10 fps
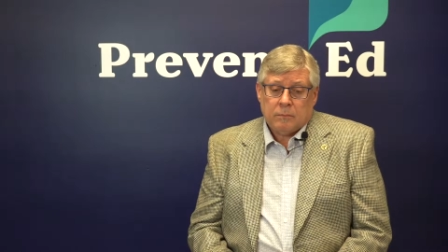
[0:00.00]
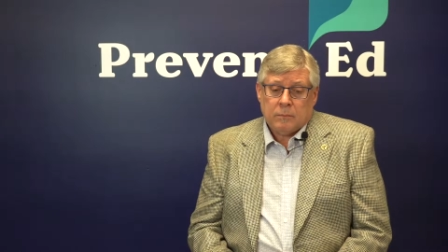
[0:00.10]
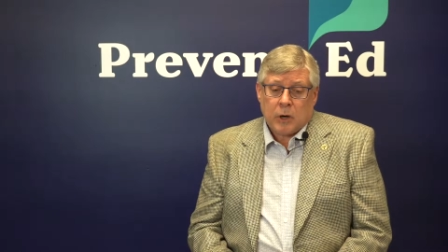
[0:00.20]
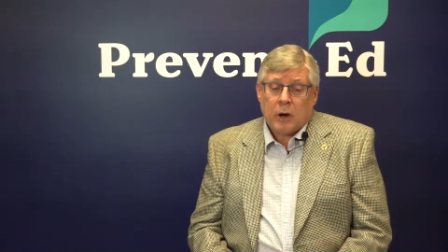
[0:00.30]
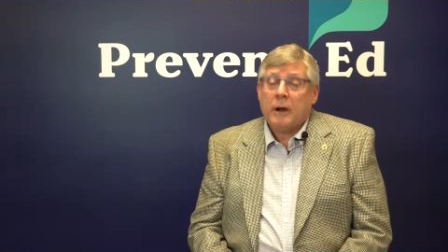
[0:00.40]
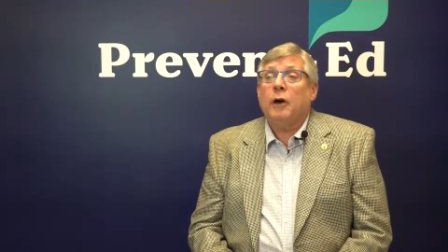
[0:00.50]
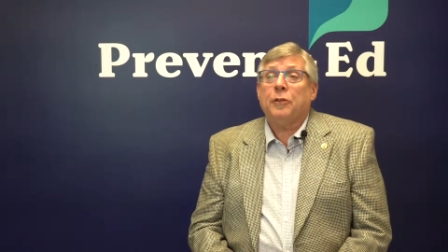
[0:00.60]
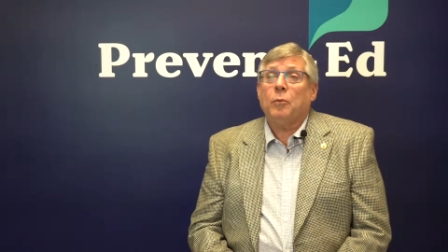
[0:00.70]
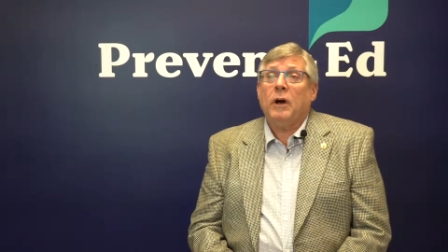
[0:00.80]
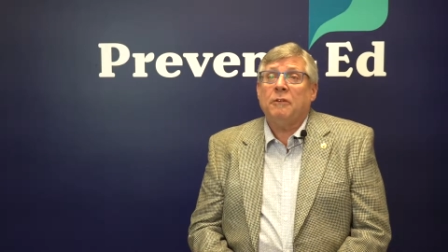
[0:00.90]
our
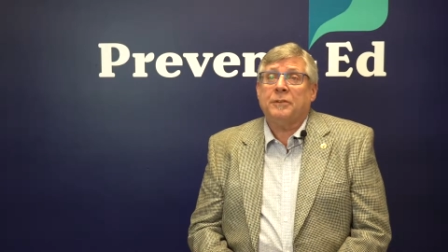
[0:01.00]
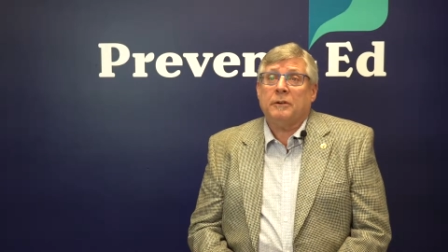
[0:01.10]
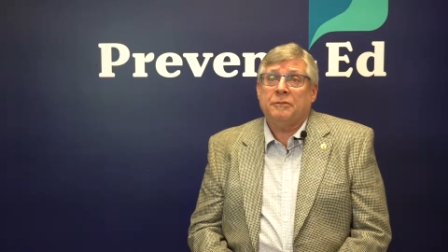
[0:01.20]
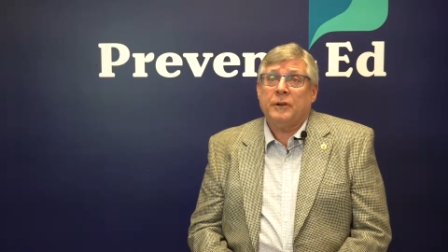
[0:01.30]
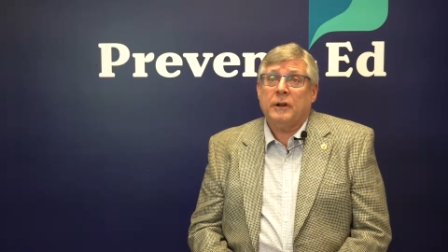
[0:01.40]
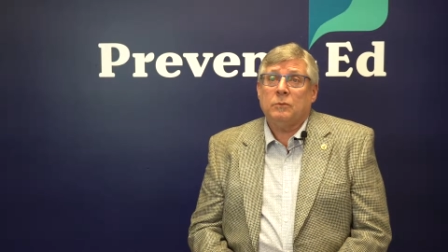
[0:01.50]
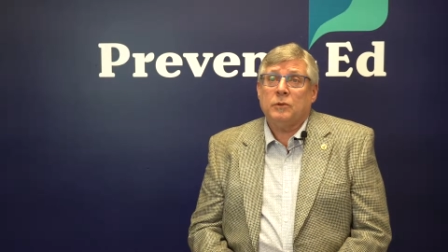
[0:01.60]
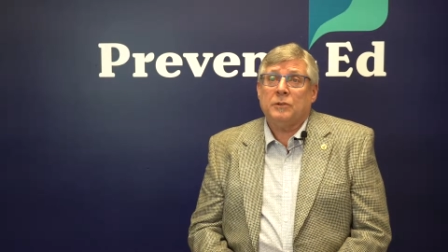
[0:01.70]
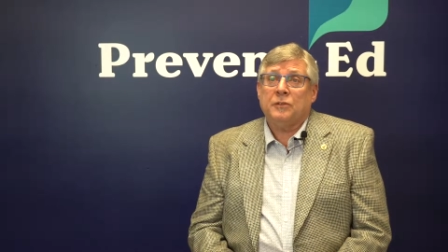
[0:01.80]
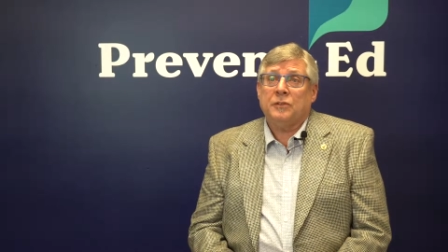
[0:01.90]
health and welfare fund
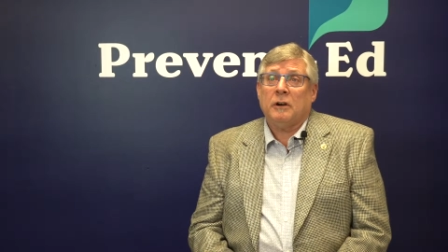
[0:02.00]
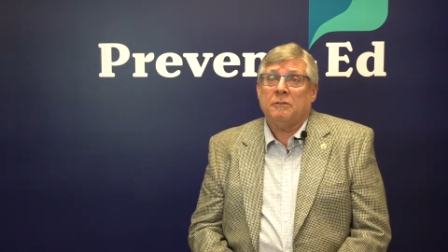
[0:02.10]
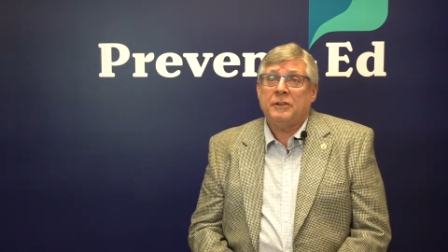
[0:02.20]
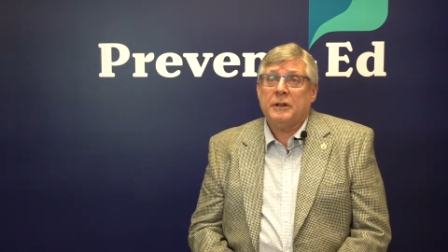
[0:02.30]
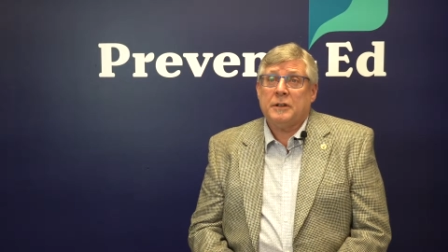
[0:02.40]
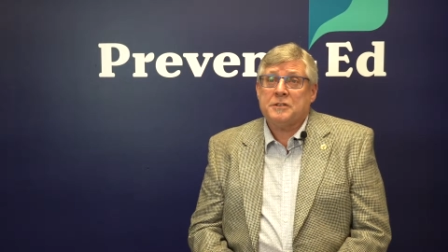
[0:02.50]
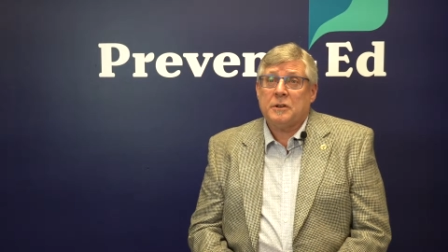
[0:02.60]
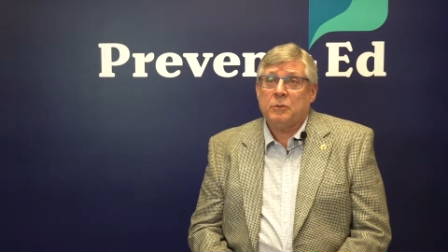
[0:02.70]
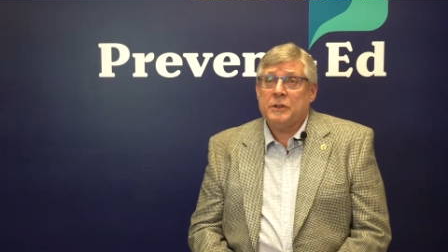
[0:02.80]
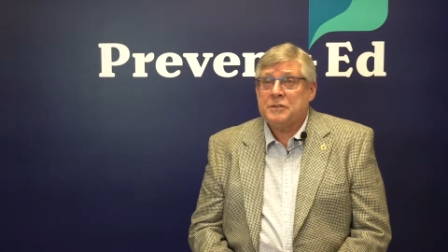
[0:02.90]
was self-funded,
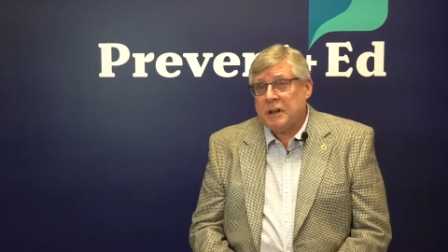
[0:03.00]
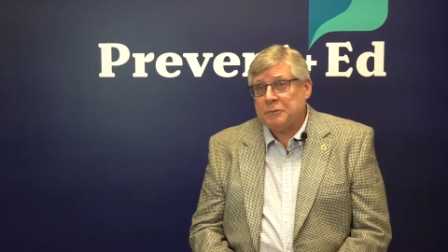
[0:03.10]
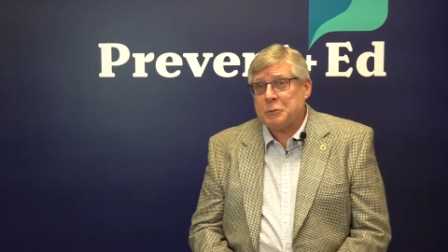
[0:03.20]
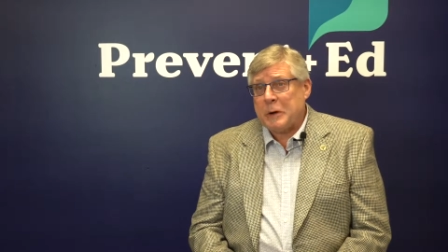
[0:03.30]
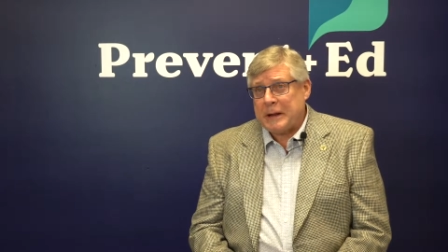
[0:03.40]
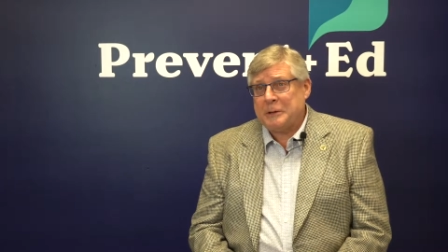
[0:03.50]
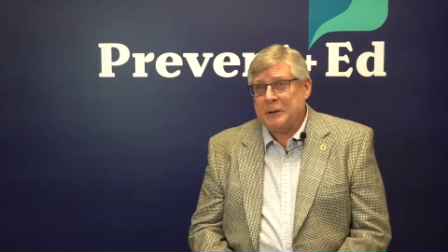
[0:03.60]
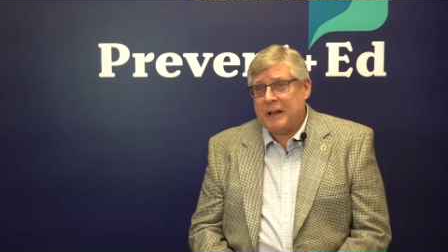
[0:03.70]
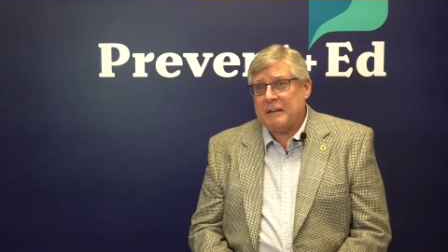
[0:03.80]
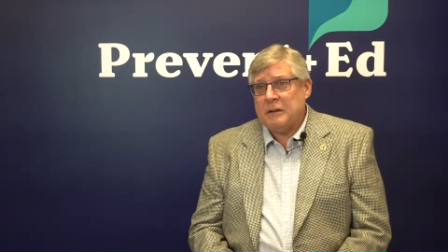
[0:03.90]
so we
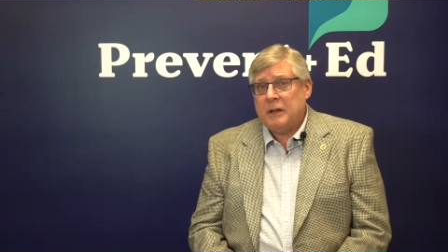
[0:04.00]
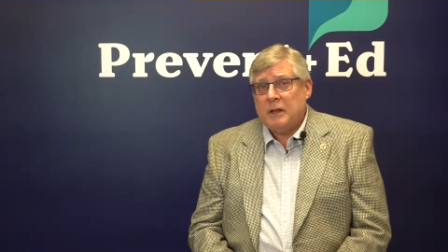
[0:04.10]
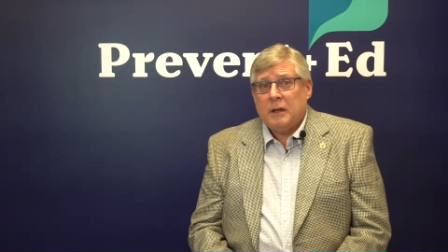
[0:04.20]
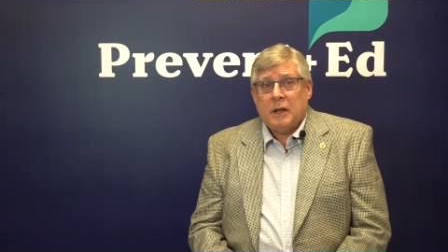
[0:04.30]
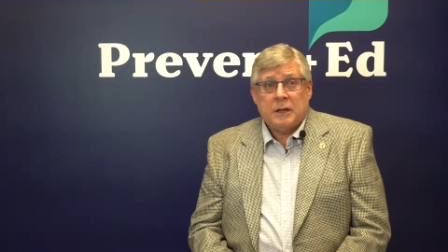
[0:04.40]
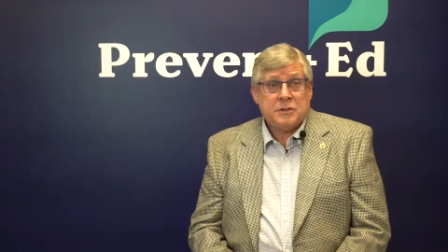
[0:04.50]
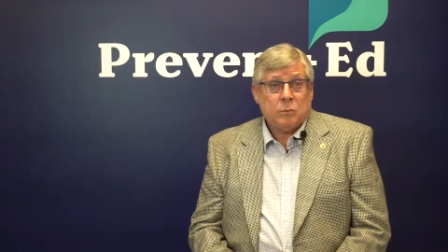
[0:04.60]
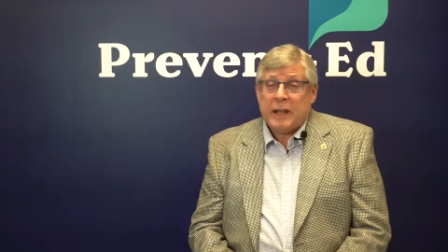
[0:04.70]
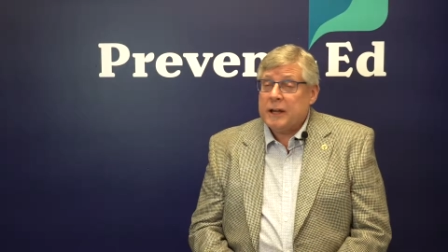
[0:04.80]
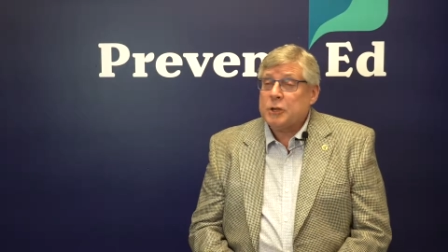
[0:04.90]
self-directed it. And so
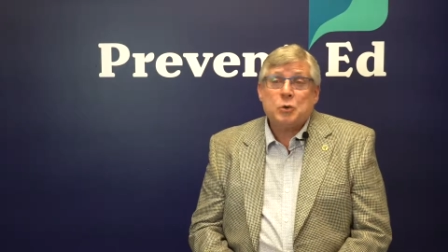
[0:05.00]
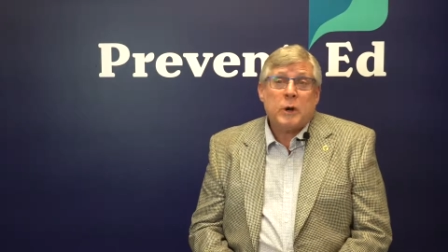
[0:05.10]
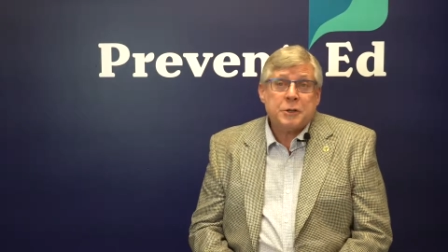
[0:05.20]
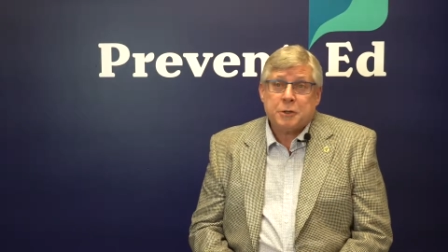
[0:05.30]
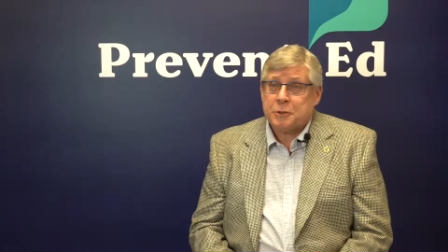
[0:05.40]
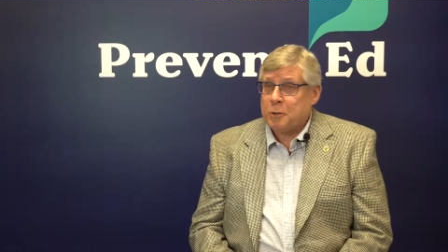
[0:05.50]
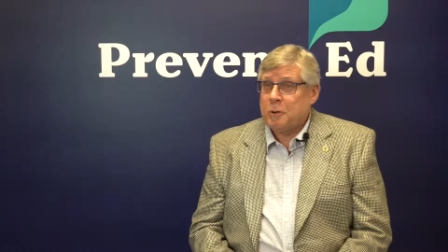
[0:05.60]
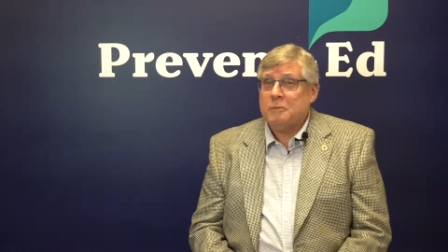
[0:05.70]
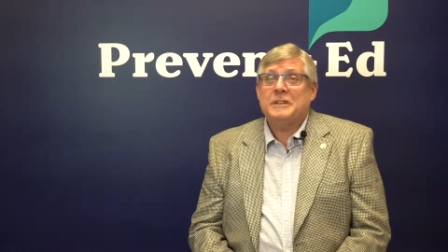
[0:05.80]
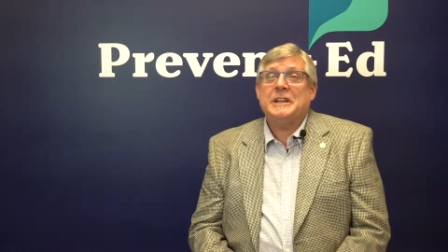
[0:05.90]
we had a treasure
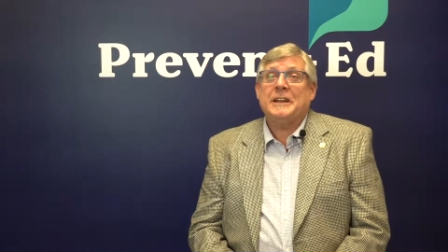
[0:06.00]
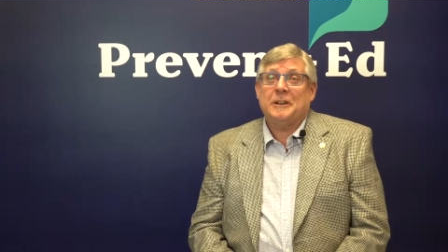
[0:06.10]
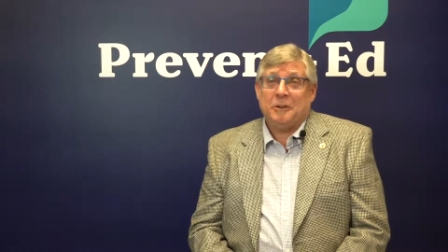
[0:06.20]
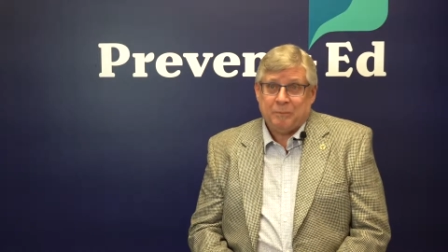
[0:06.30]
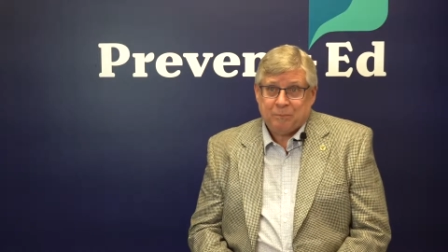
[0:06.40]
trove of data.